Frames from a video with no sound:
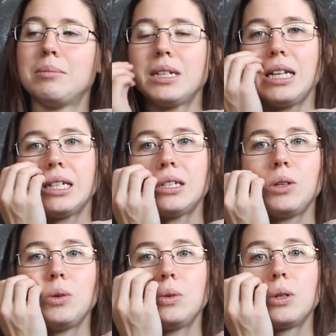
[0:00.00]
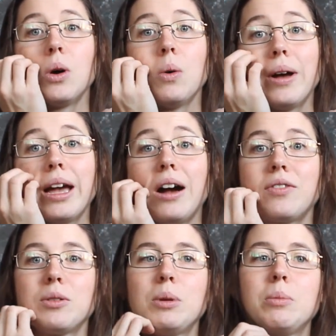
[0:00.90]
tend to go away
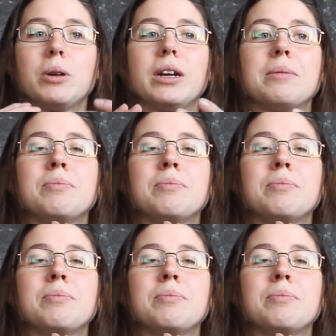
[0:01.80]
after puberty.